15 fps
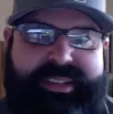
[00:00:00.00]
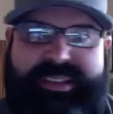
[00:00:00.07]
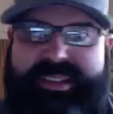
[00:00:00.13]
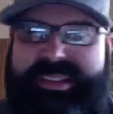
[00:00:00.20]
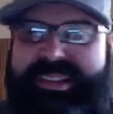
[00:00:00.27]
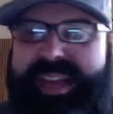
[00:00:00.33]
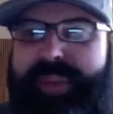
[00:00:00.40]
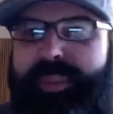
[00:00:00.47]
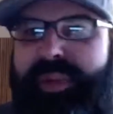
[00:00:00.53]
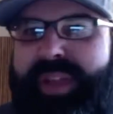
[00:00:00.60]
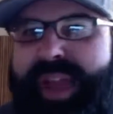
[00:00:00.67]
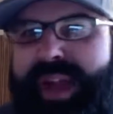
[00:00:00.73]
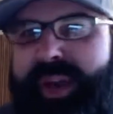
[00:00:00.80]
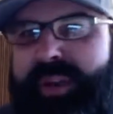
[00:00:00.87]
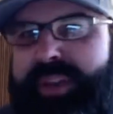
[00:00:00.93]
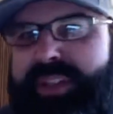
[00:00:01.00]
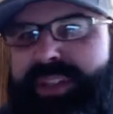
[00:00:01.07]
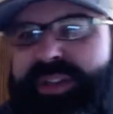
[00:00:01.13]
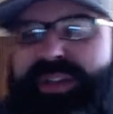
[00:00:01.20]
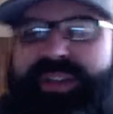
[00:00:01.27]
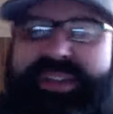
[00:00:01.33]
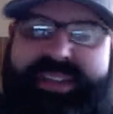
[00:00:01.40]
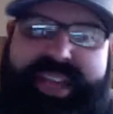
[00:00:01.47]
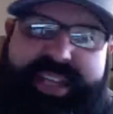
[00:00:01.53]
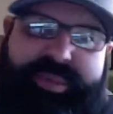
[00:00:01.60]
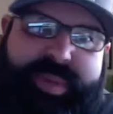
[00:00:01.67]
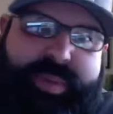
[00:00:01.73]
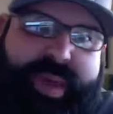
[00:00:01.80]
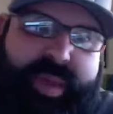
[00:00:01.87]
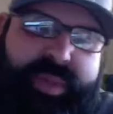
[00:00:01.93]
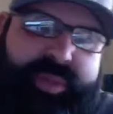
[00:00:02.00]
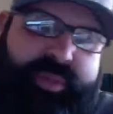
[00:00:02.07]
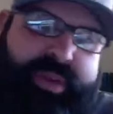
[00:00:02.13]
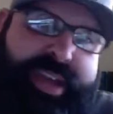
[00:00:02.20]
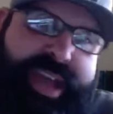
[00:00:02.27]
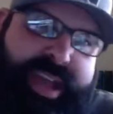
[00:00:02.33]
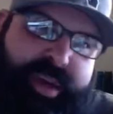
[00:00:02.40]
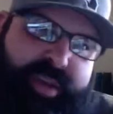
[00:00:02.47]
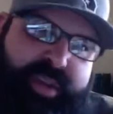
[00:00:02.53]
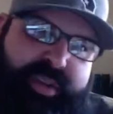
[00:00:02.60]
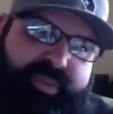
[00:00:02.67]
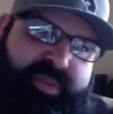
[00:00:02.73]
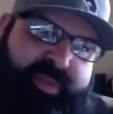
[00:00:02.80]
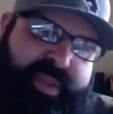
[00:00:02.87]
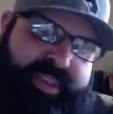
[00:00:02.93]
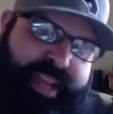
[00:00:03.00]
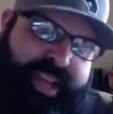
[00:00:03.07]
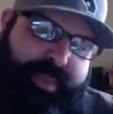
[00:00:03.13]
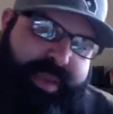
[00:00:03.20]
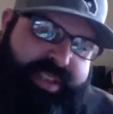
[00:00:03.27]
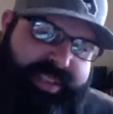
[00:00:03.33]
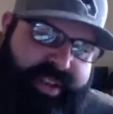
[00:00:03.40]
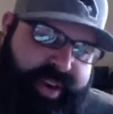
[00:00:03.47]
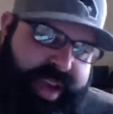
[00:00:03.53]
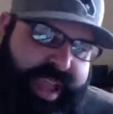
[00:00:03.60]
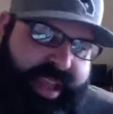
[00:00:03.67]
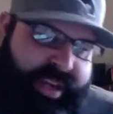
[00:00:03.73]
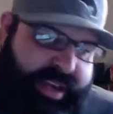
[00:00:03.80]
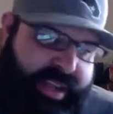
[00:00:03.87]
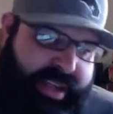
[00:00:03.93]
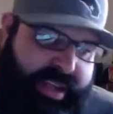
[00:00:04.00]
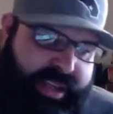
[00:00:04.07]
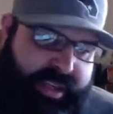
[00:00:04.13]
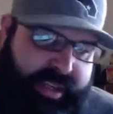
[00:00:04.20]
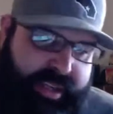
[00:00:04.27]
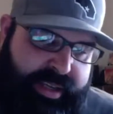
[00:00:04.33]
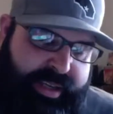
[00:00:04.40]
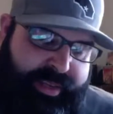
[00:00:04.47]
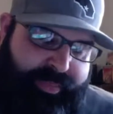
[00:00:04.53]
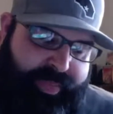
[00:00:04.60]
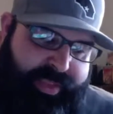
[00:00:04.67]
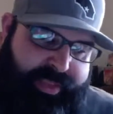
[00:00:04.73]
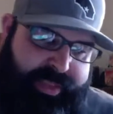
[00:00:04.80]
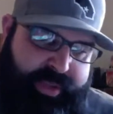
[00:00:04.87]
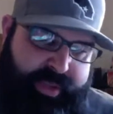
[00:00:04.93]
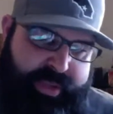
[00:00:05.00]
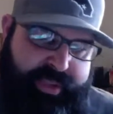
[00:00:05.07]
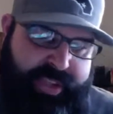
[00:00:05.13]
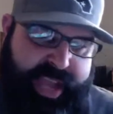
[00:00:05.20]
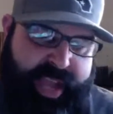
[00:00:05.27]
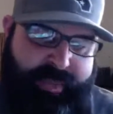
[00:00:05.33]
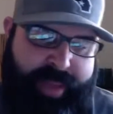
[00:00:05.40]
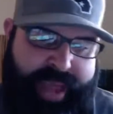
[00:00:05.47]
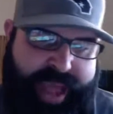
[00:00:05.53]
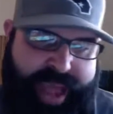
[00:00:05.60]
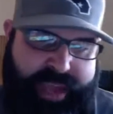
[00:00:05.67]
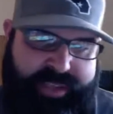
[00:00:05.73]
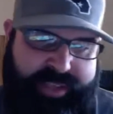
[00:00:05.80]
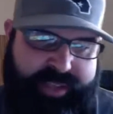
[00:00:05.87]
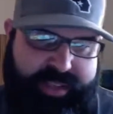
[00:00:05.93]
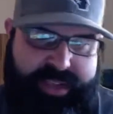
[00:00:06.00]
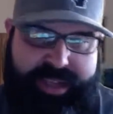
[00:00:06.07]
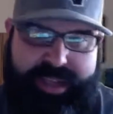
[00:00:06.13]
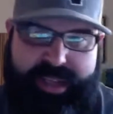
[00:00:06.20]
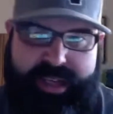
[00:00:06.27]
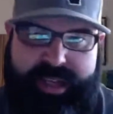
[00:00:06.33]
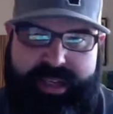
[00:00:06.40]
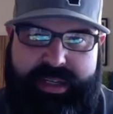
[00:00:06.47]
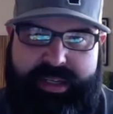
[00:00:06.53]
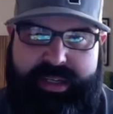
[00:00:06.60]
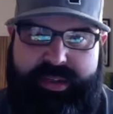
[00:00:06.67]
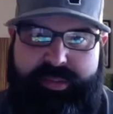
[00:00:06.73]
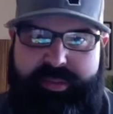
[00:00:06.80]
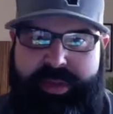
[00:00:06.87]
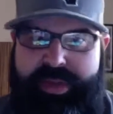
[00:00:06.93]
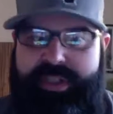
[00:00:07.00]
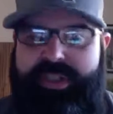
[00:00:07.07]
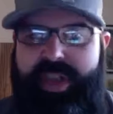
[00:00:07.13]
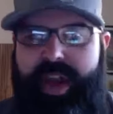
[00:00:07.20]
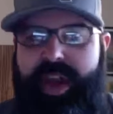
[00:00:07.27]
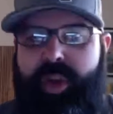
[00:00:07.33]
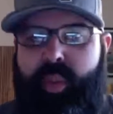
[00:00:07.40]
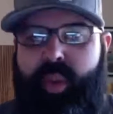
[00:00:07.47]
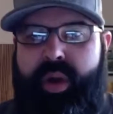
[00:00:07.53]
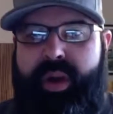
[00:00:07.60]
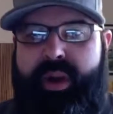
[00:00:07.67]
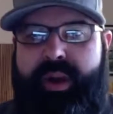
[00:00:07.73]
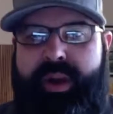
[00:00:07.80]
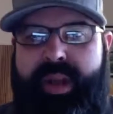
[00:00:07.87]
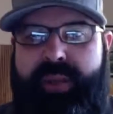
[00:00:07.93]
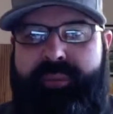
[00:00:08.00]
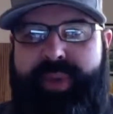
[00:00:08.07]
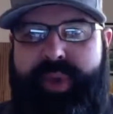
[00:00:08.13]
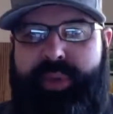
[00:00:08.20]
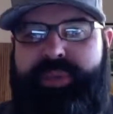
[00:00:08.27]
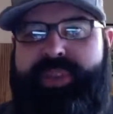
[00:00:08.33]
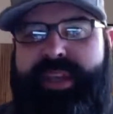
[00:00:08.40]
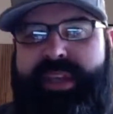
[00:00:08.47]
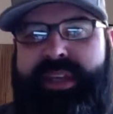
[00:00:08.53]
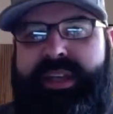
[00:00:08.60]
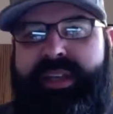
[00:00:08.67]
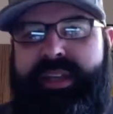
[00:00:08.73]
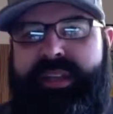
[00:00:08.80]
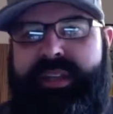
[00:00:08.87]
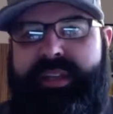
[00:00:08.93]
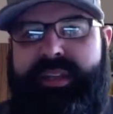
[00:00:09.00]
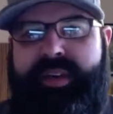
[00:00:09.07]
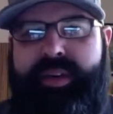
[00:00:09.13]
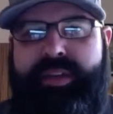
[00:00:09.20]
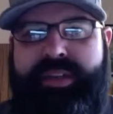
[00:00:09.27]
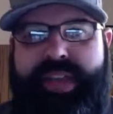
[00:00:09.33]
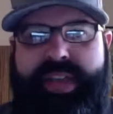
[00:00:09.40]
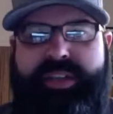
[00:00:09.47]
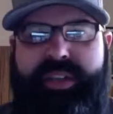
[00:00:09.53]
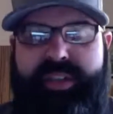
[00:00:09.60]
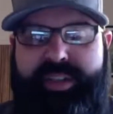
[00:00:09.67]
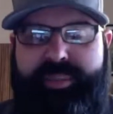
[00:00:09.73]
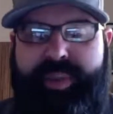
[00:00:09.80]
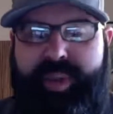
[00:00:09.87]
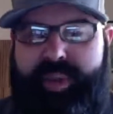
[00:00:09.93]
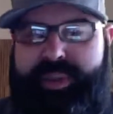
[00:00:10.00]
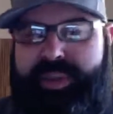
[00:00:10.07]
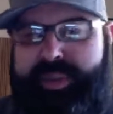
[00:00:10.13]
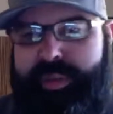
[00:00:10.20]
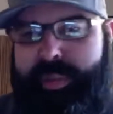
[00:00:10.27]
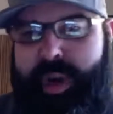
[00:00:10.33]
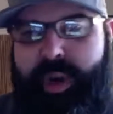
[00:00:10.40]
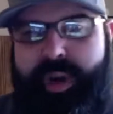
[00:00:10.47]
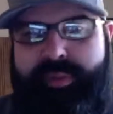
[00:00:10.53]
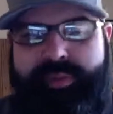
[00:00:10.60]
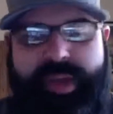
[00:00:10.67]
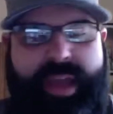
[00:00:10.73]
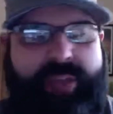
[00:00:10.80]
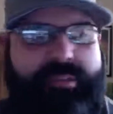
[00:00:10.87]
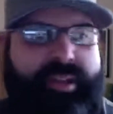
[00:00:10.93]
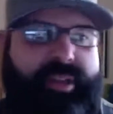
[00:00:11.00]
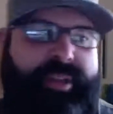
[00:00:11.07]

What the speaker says: a couple hours. Usually it takes me about 3 hours from the time I start editing till the time I actually finish the artwork and post it or schedule it to post tomorrow at 5.